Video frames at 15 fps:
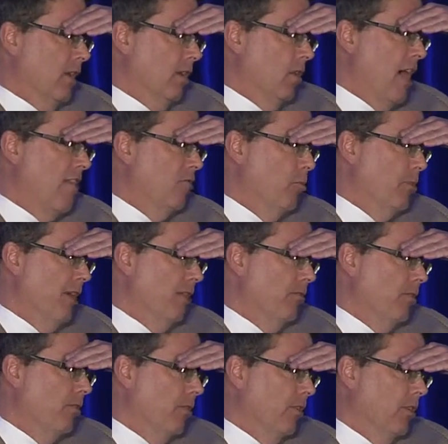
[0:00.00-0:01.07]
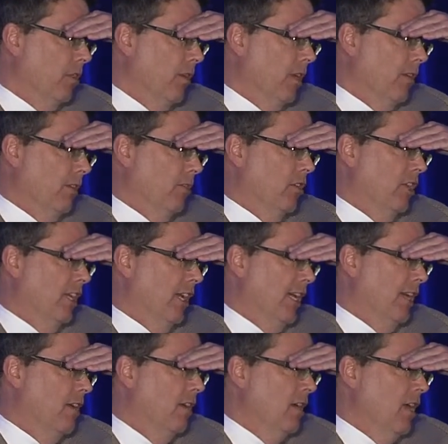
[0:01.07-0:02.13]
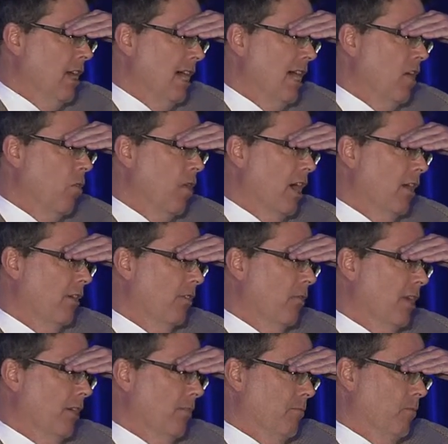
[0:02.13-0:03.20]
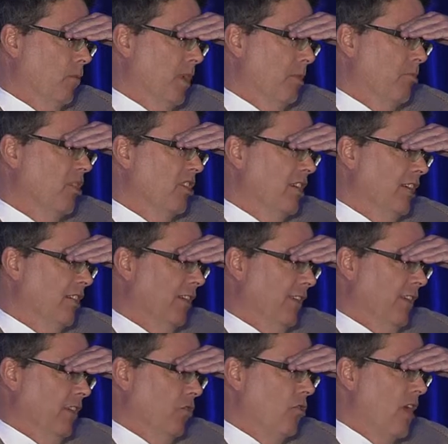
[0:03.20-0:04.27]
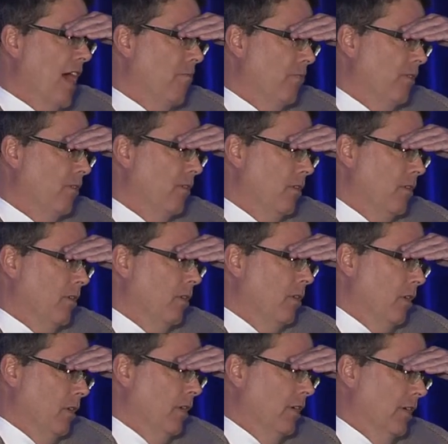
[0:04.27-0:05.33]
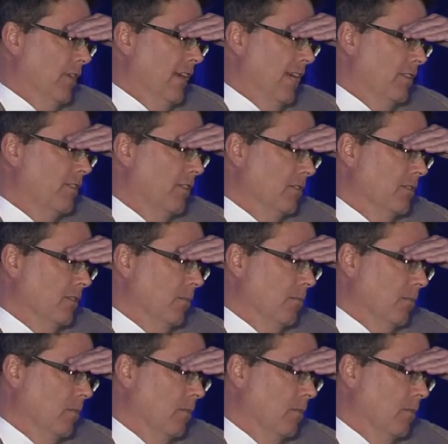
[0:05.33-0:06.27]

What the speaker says: gravel bed, which we're doing, is looking at how well are we predicting the entrapment in that system.